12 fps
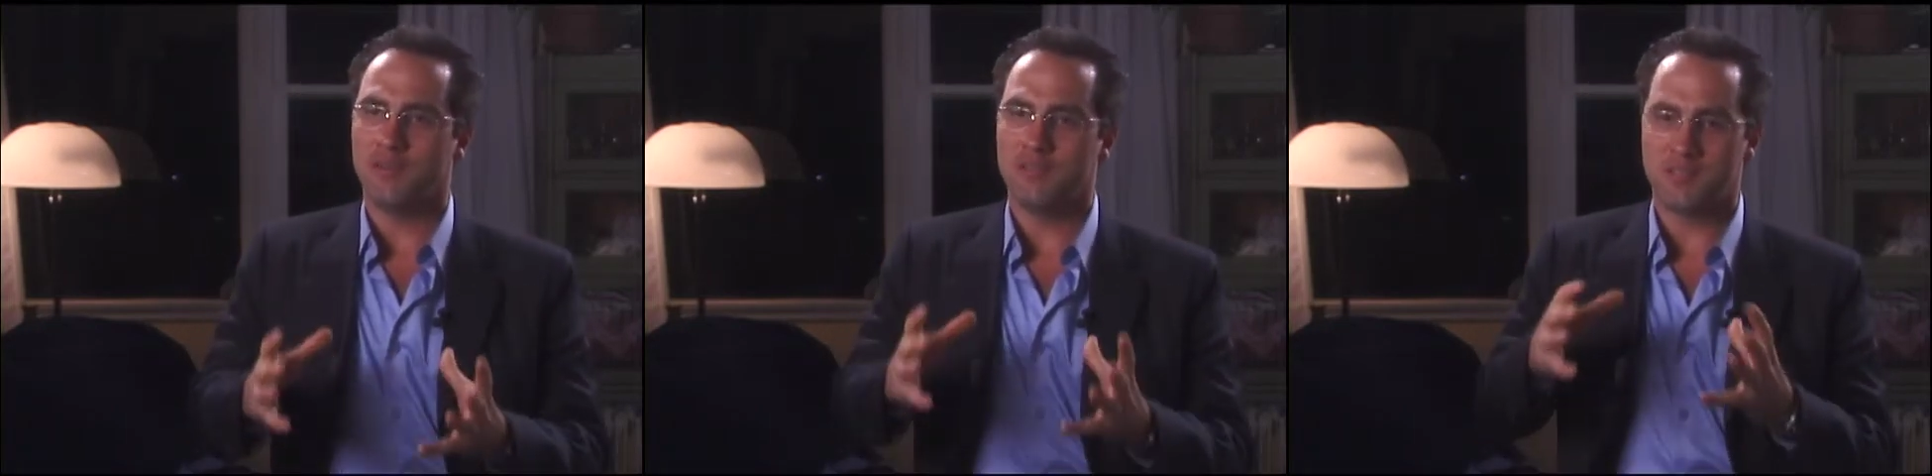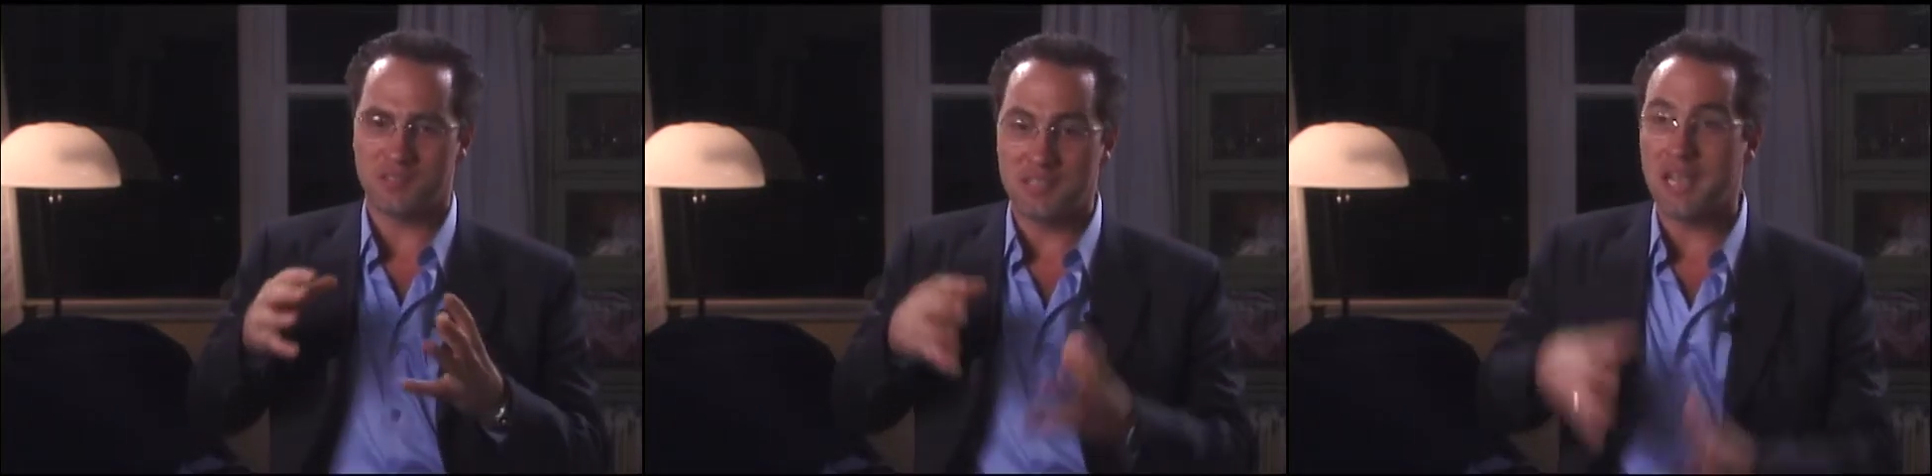
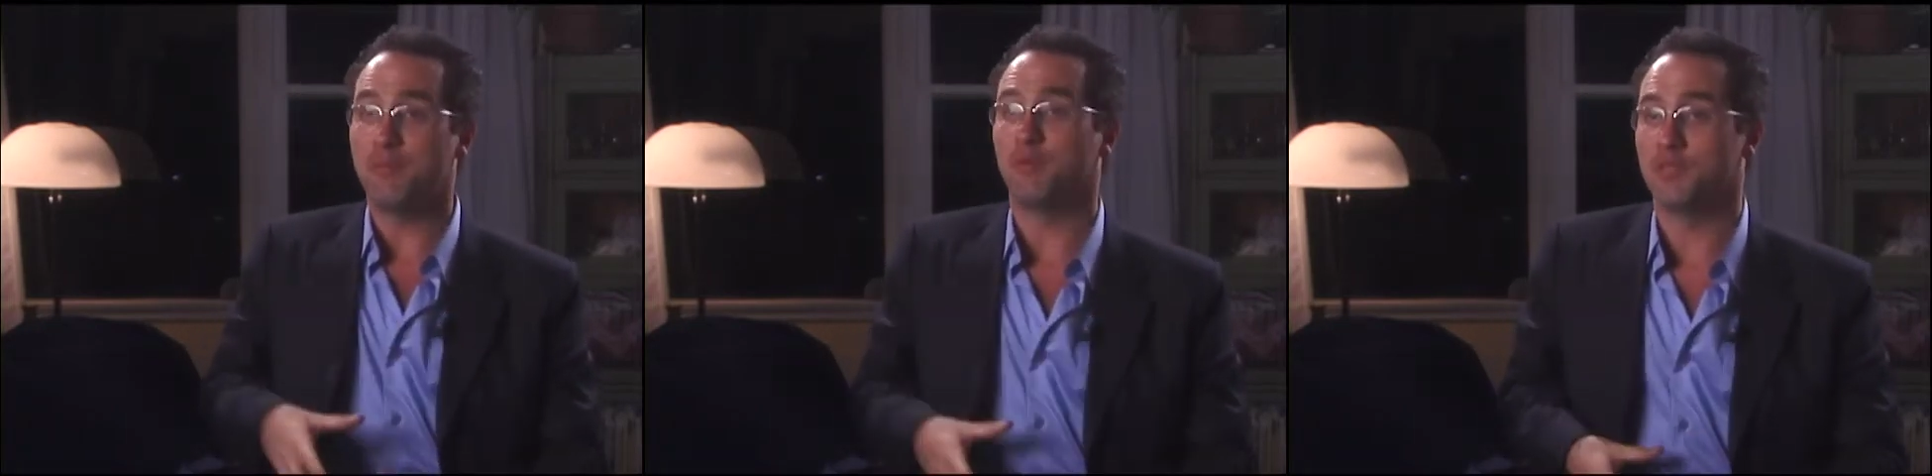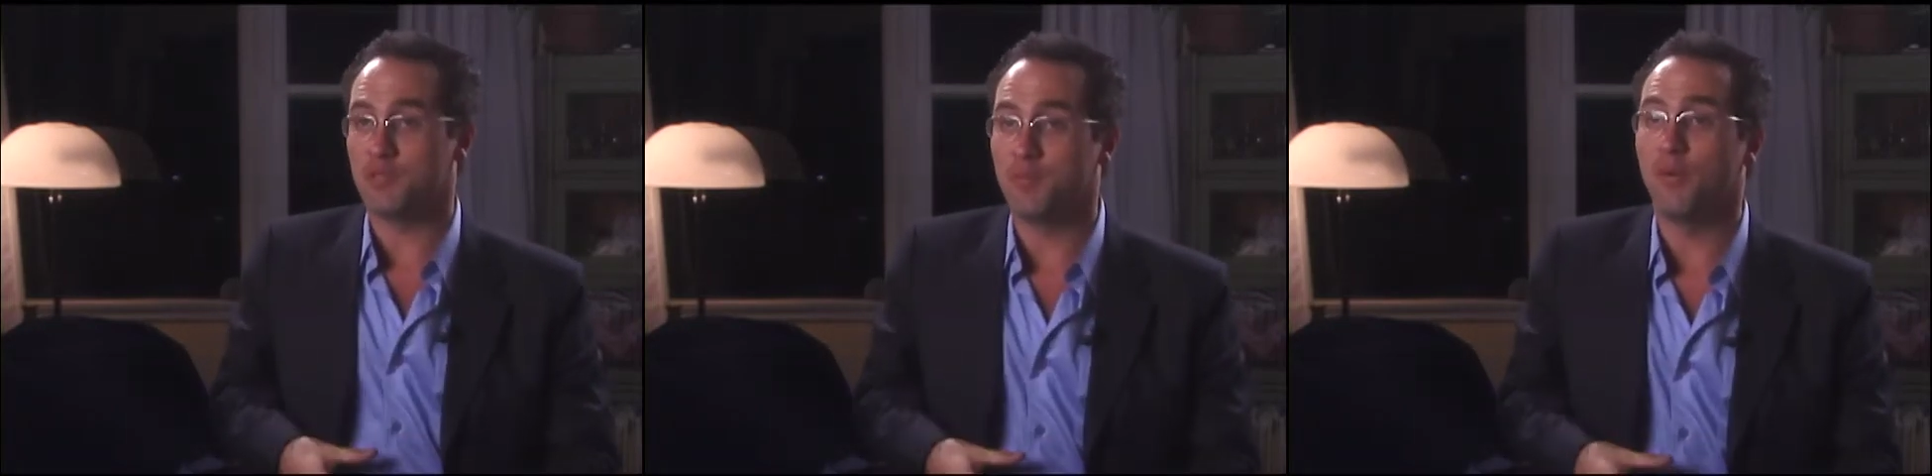
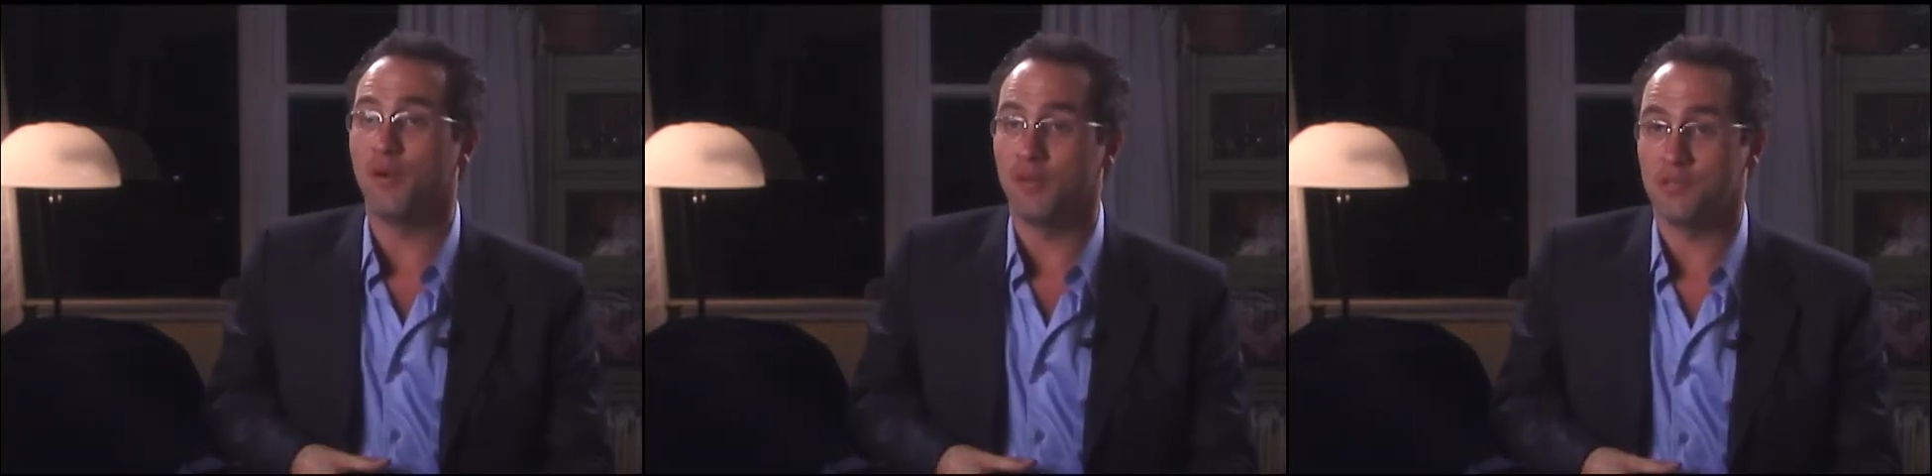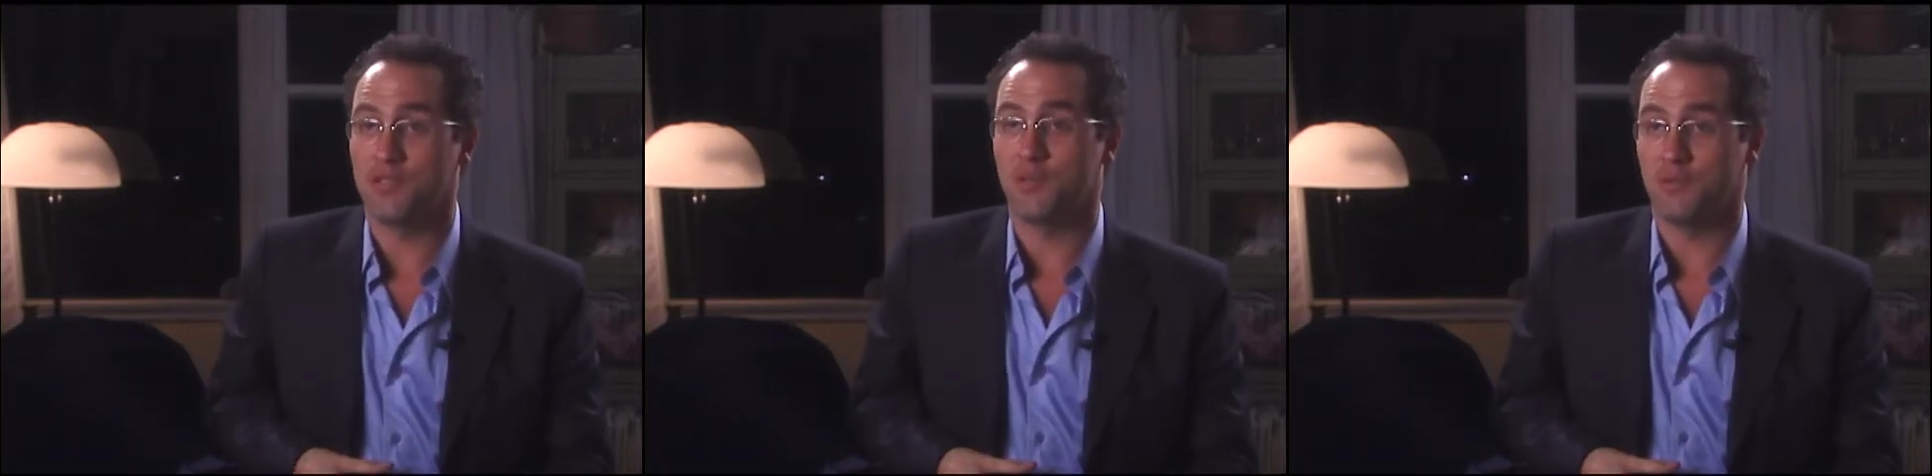stapled his
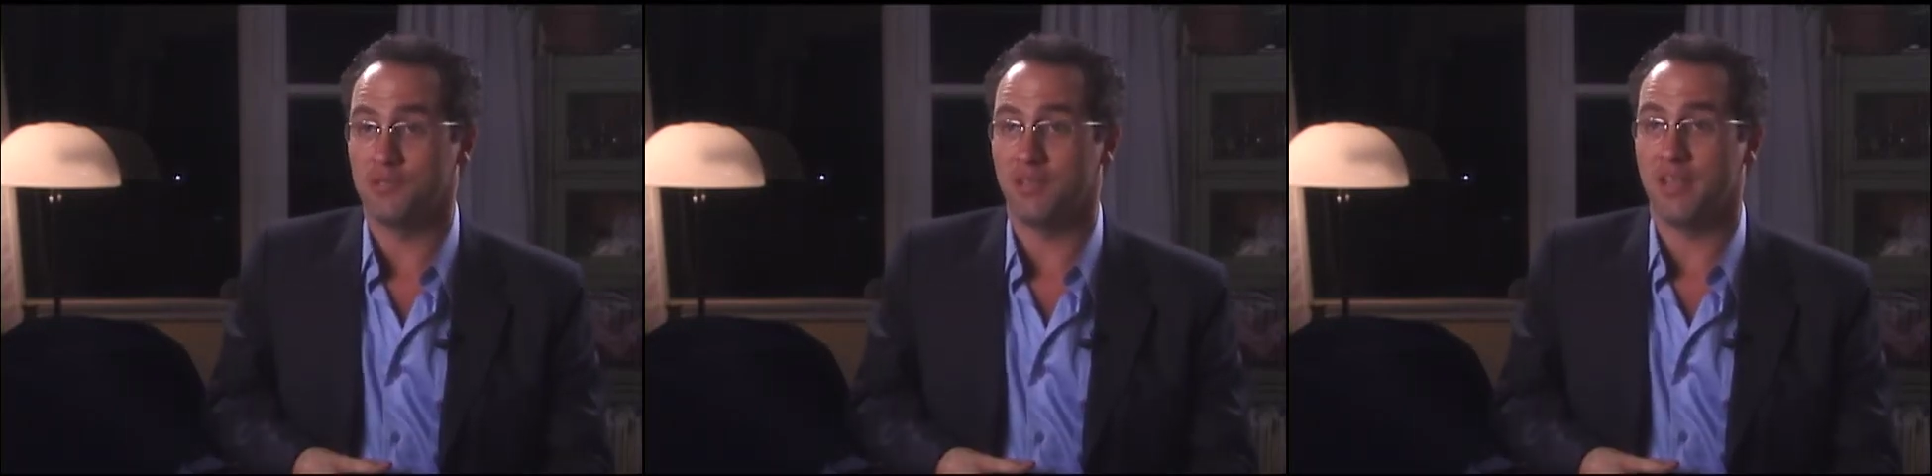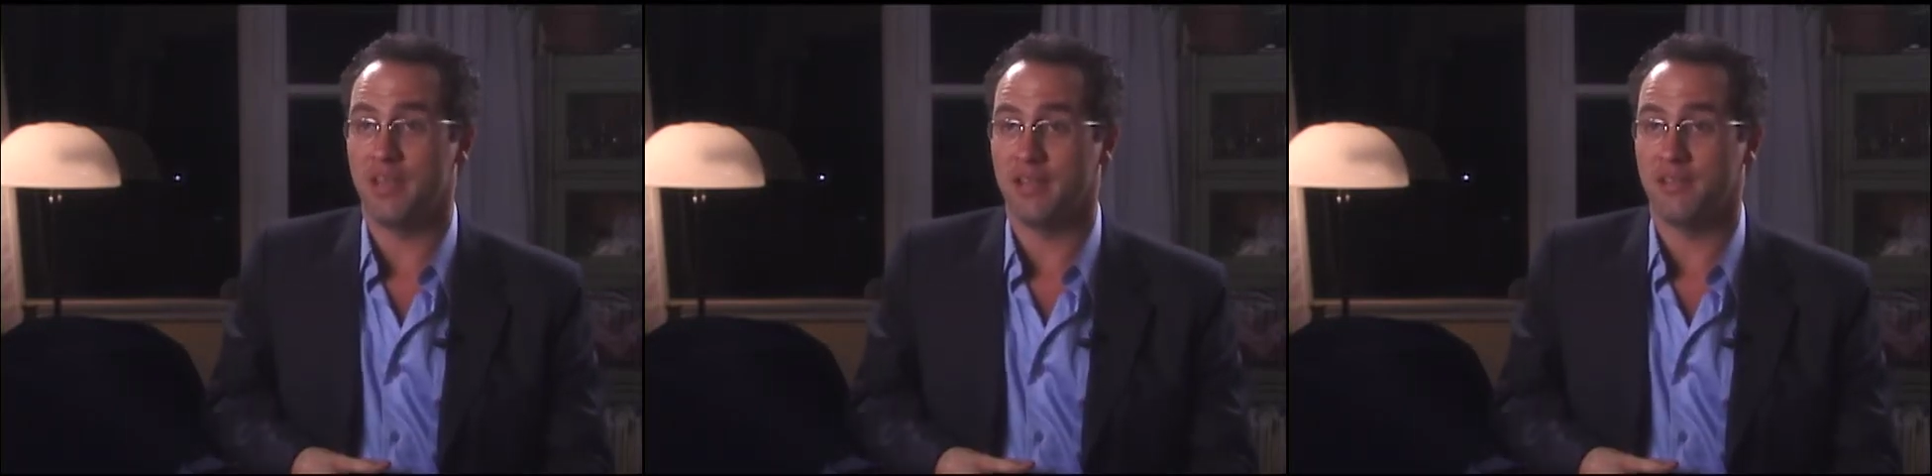balls to his
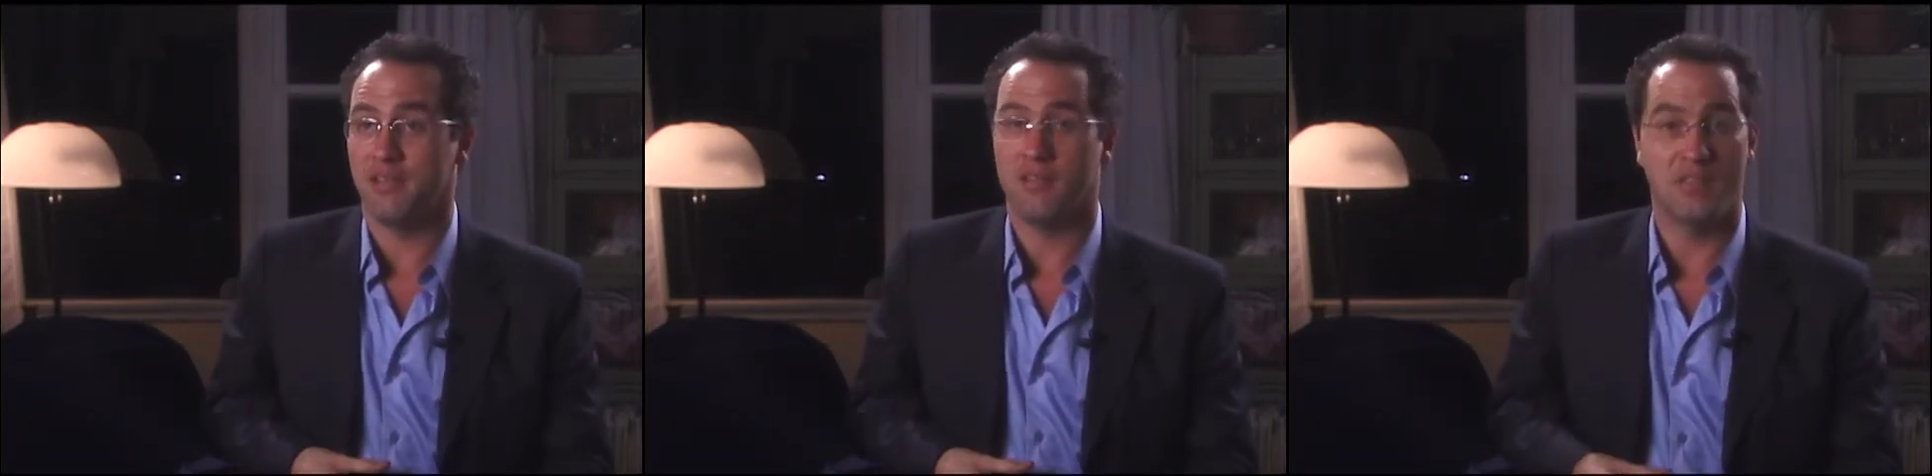leg.